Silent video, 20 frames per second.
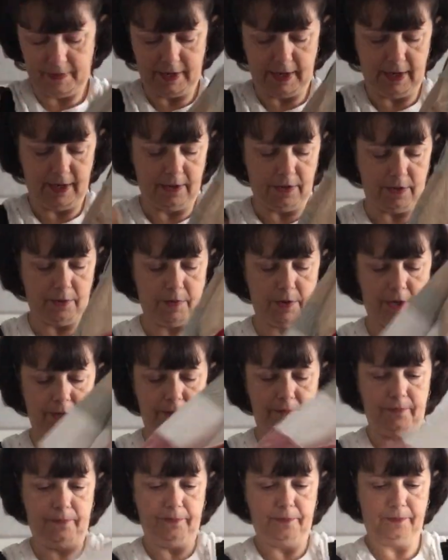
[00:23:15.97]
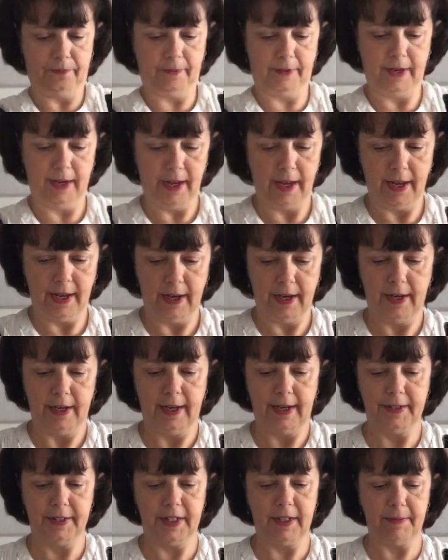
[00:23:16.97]
the other one.
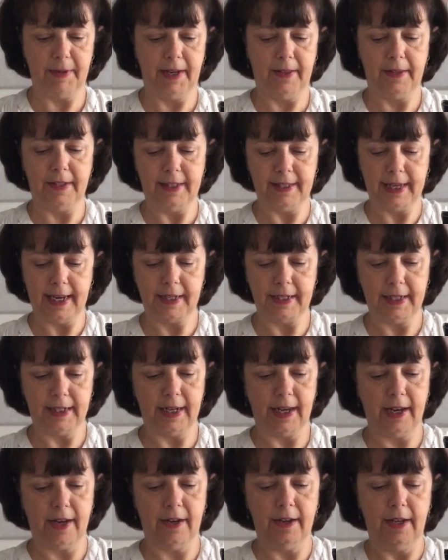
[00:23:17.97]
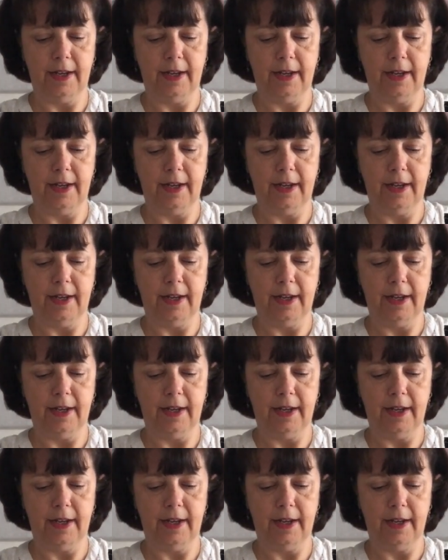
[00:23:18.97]
Has to be in the centre.